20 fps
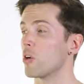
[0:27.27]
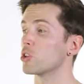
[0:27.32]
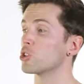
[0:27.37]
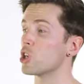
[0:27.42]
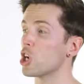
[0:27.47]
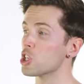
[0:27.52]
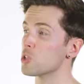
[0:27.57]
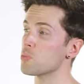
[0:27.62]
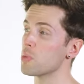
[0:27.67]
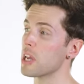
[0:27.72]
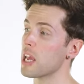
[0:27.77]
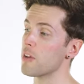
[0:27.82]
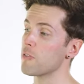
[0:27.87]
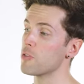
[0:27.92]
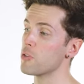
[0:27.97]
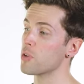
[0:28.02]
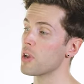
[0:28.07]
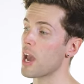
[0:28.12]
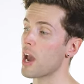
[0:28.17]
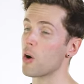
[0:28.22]
And trust me, if
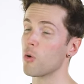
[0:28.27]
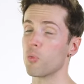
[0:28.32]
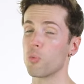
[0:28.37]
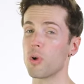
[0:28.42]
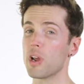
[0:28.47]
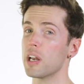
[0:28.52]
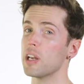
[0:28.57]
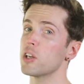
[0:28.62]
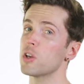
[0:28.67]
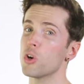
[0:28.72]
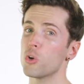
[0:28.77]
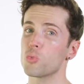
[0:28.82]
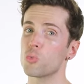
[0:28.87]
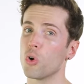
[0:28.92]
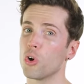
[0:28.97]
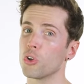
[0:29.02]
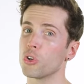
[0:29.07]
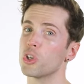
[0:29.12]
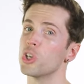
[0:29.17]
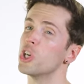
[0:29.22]
you get a really good
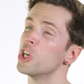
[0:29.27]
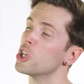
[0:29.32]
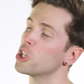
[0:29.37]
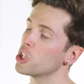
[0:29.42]
one,